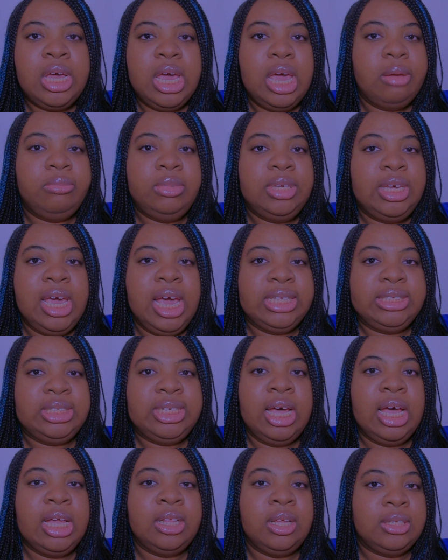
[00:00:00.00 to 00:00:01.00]
am yet
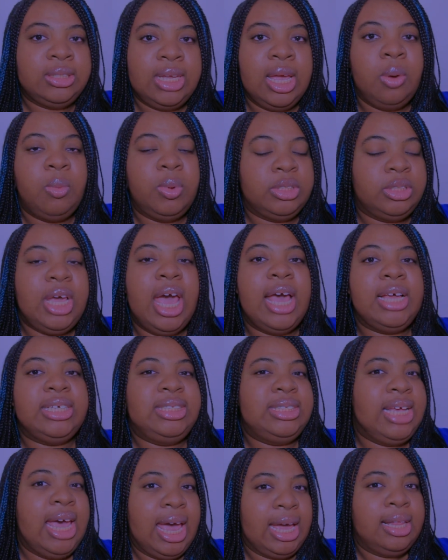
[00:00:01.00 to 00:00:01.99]
to understand what's
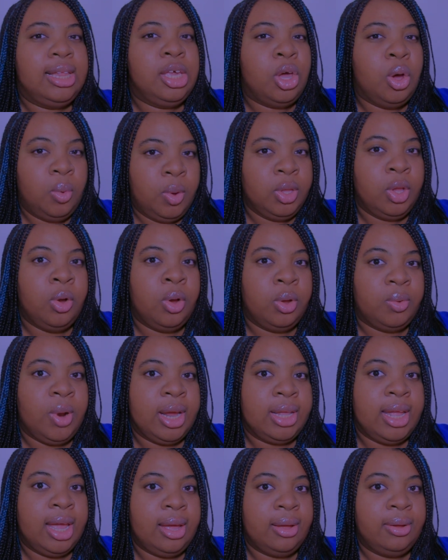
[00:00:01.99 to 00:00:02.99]
exactly going on
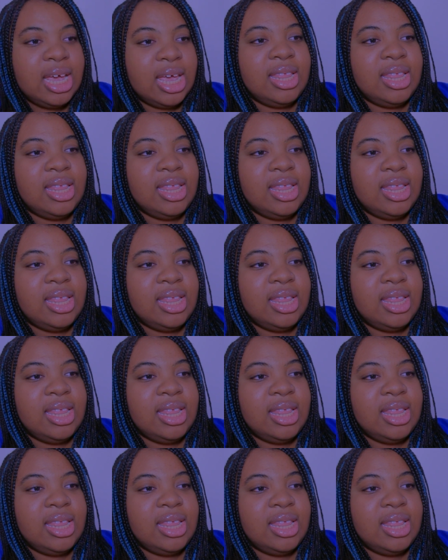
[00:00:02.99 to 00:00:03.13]
right now.